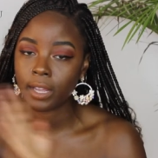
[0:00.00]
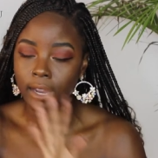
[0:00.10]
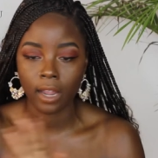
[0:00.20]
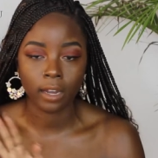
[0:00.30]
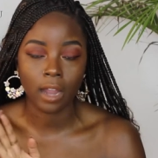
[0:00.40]

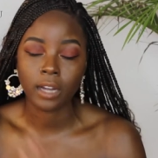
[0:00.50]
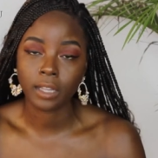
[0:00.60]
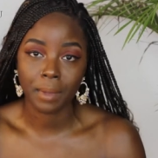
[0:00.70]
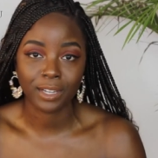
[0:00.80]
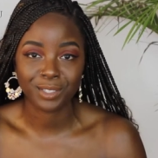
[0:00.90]
it and I'd
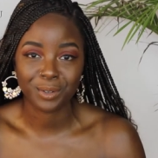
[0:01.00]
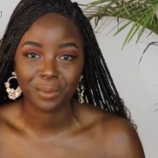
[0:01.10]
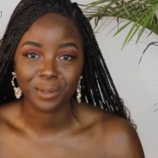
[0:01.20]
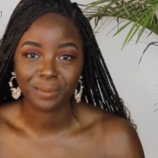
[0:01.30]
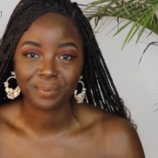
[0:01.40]
get back to
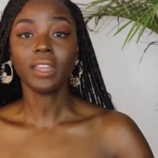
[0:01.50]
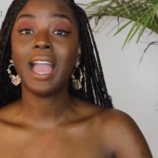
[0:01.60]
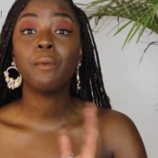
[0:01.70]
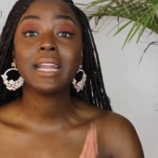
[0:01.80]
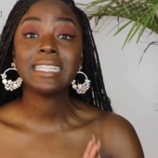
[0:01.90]
normal.
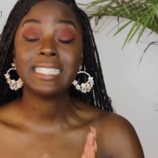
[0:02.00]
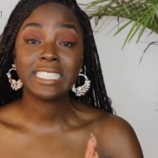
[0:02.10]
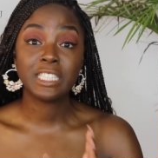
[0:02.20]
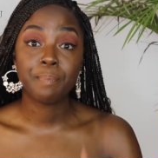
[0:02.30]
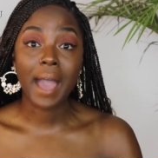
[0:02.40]
And when I
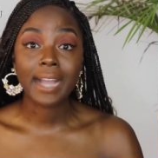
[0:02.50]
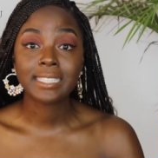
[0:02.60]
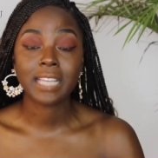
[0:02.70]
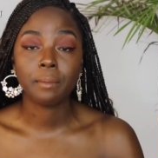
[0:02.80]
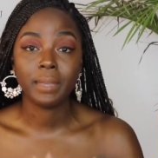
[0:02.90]
say
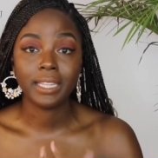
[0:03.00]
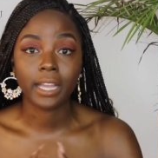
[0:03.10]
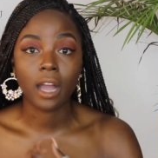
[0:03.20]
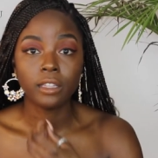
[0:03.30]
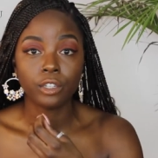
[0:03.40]
specks, I mean
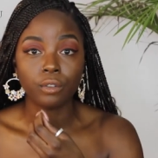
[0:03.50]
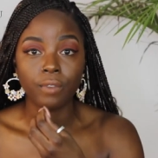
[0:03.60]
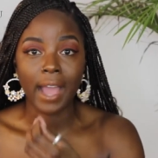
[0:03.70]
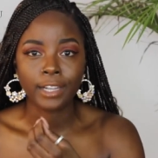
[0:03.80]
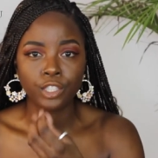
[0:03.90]
like a little
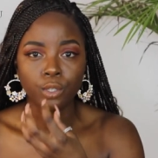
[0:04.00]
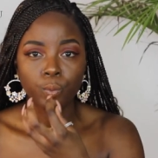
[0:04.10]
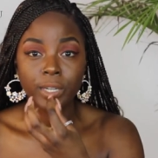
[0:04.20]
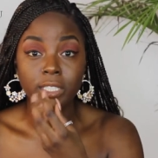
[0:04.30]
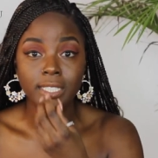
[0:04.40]
rash
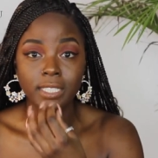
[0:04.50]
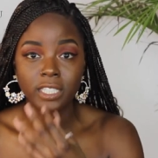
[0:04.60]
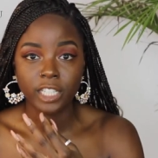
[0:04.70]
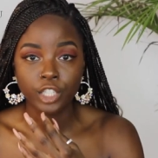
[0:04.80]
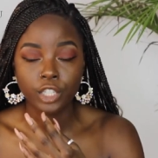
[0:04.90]
or weird
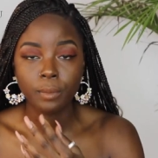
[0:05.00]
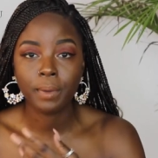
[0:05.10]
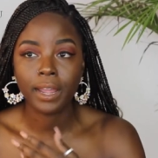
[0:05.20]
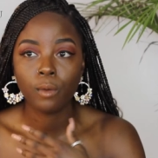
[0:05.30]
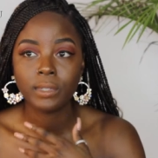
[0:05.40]
sensation,
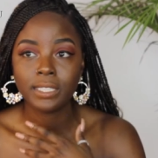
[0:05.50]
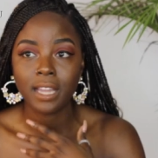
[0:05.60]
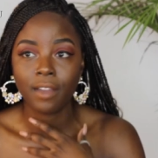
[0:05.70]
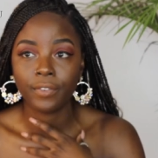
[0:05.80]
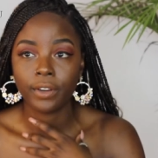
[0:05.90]
but it was
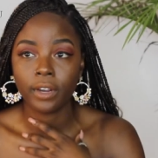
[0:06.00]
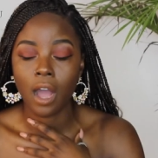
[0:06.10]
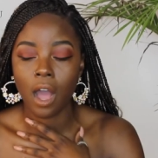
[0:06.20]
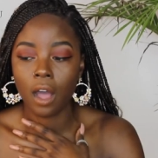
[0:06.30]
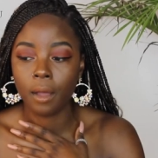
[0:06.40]
never
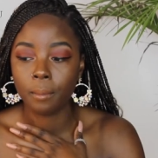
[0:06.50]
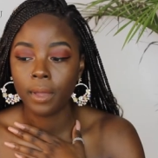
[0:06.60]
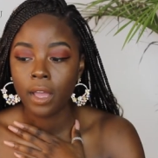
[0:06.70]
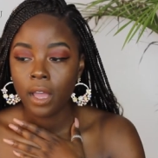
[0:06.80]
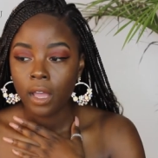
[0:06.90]

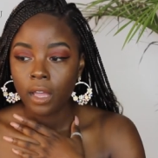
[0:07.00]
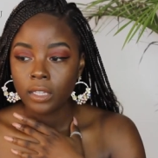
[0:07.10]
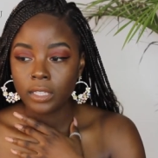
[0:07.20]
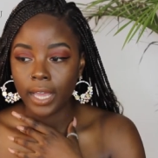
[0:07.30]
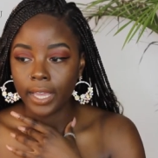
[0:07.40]
um,
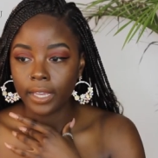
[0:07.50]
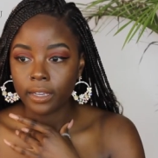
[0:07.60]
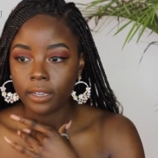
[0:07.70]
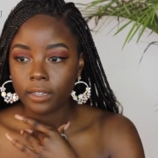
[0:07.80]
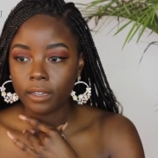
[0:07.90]

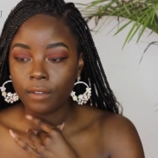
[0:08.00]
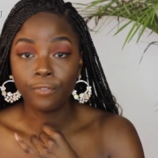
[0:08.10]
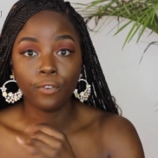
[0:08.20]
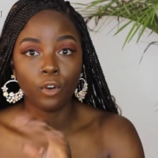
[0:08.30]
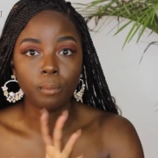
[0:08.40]
like
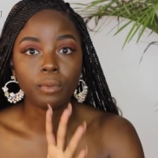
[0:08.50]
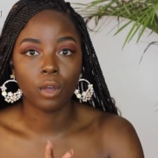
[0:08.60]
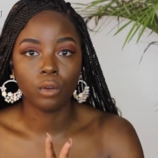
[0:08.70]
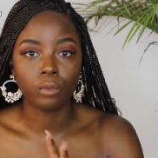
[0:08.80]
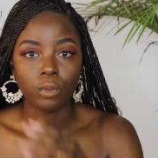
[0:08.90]

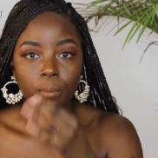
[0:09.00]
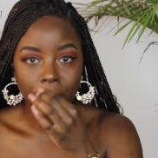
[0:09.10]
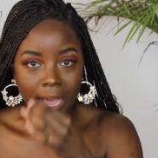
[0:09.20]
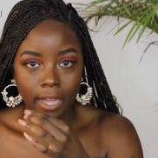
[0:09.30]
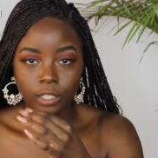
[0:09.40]
full-blown
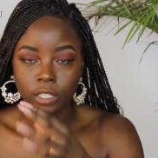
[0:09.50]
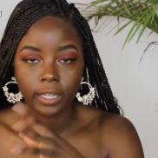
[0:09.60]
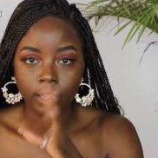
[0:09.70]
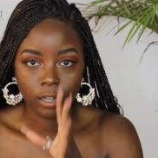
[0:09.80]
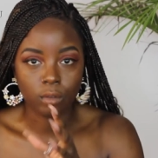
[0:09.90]
patch,
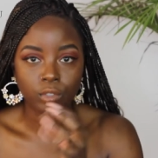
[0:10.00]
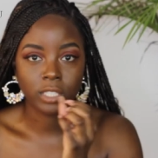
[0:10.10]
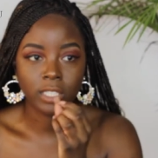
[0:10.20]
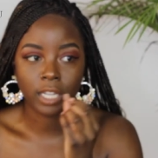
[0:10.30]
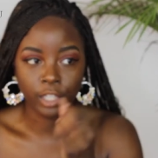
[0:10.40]
like no,
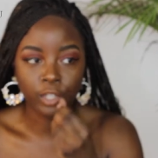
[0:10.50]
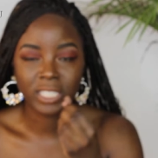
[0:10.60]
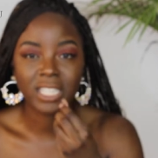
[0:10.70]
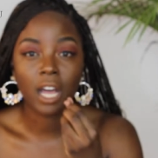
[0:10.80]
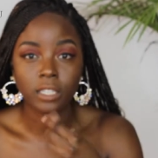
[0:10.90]
just you
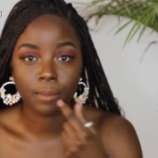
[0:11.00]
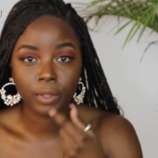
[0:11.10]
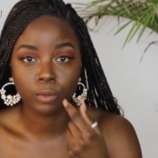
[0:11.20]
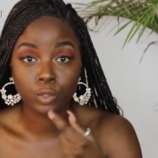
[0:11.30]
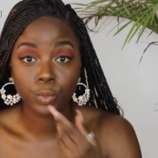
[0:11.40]
could tell
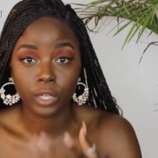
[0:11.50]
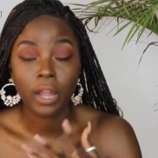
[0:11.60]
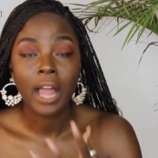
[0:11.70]
something was weird.